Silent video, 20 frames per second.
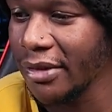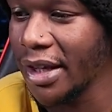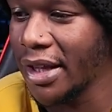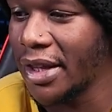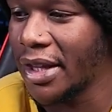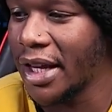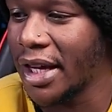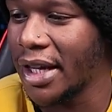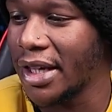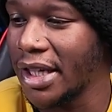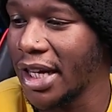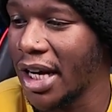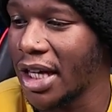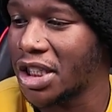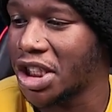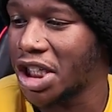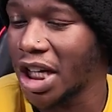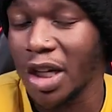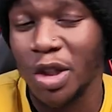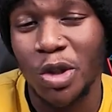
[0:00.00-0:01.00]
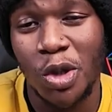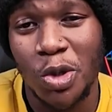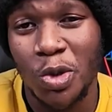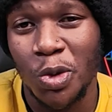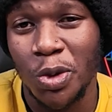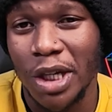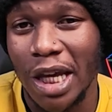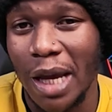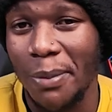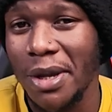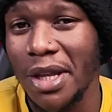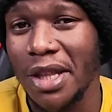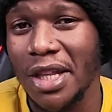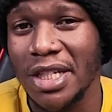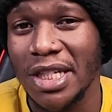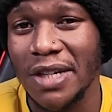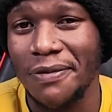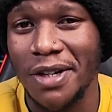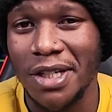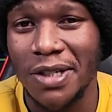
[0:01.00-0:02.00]
Then yeah, CENK TOSUN came in the
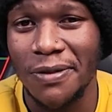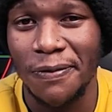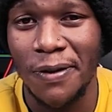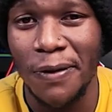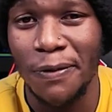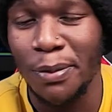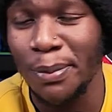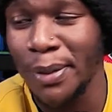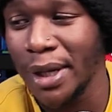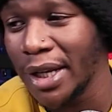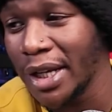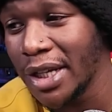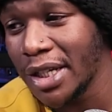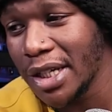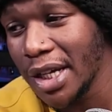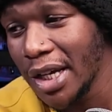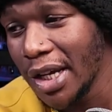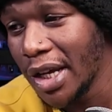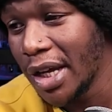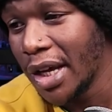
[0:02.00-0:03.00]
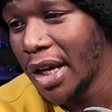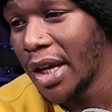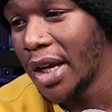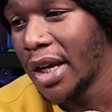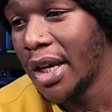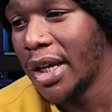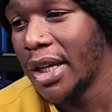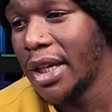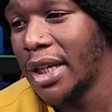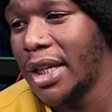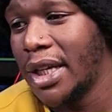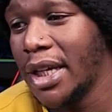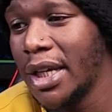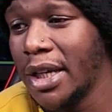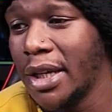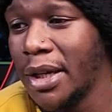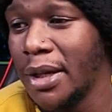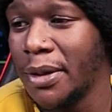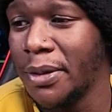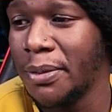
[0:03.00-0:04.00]
75th minute.
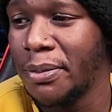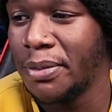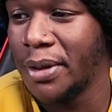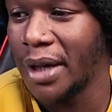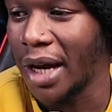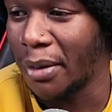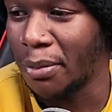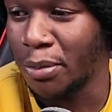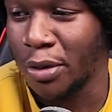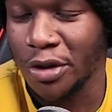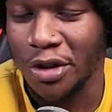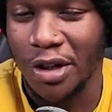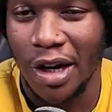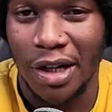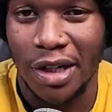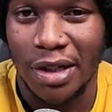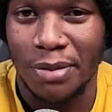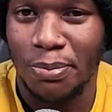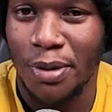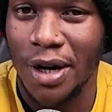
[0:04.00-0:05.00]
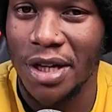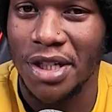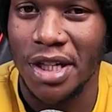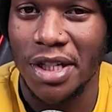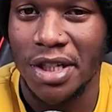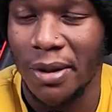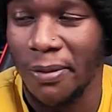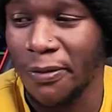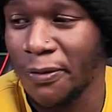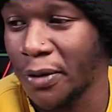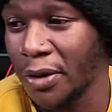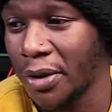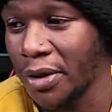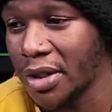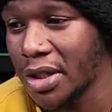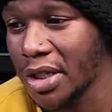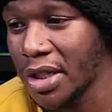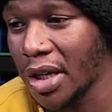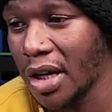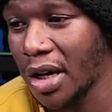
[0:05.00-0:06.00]
He brought a presence up
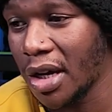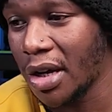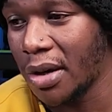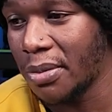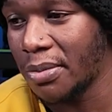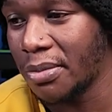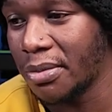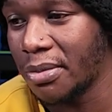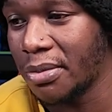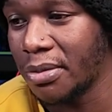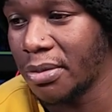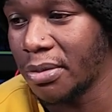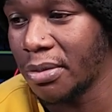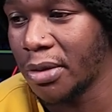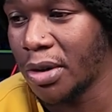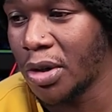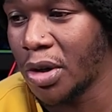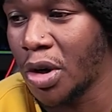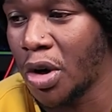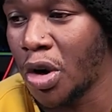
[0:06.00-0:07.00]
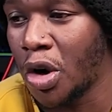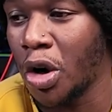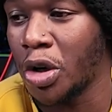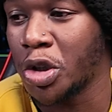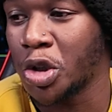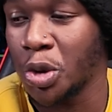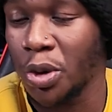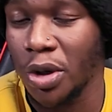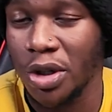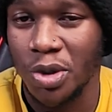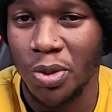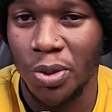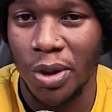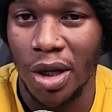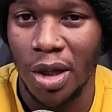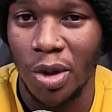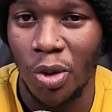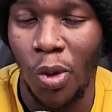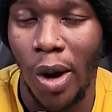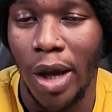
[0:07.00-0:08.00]
front. Kökçü as
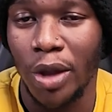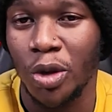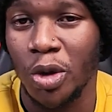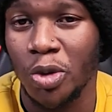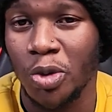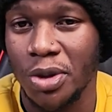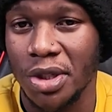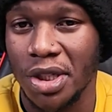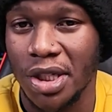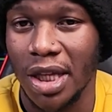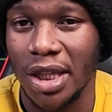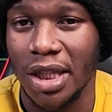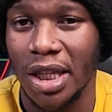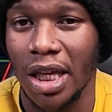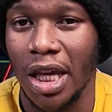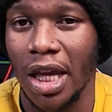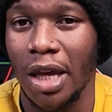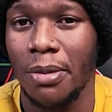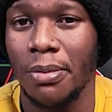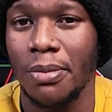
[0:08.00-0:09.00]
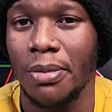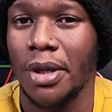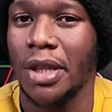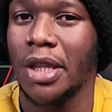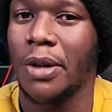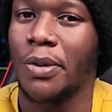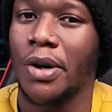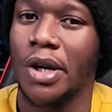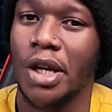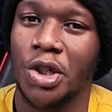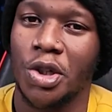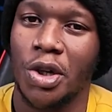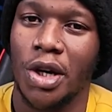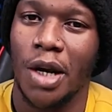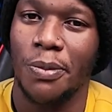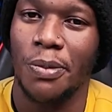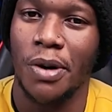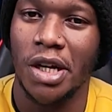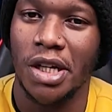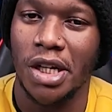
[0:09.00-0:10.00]
well, who I thought would start the game in the prediction,
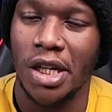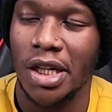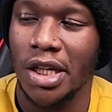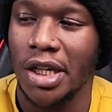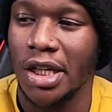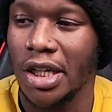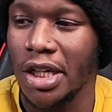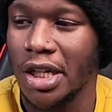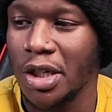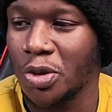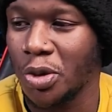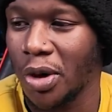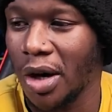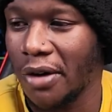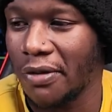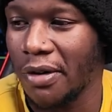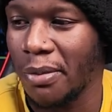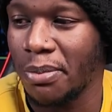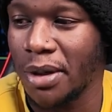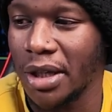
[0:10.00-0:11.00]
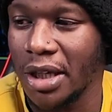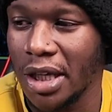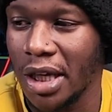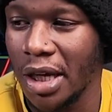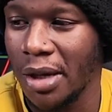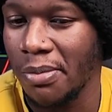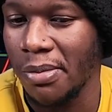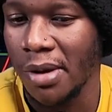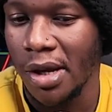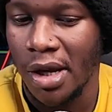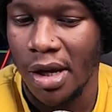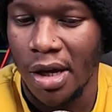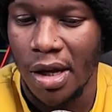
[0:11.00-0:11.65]
I predicted he needed to have a big game.